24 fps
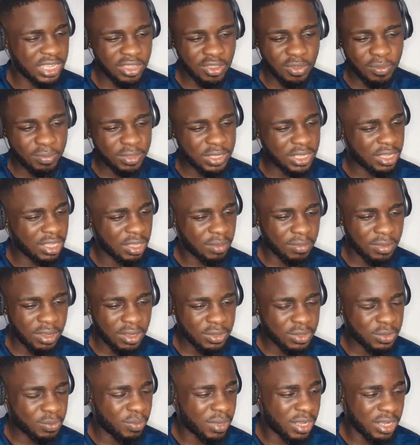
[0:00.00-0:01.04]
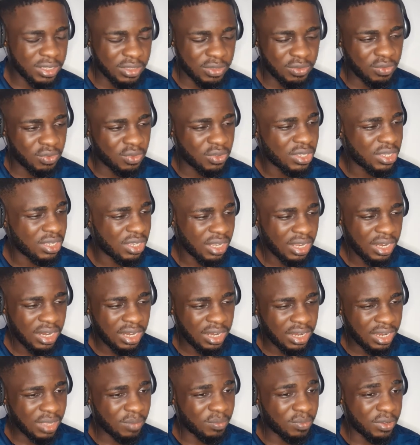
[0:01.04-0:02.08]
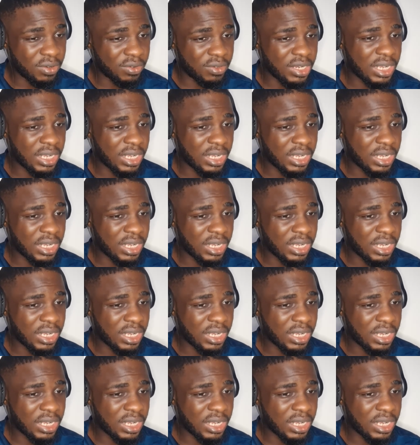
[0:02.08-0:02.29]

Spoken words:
him out back to Liberia.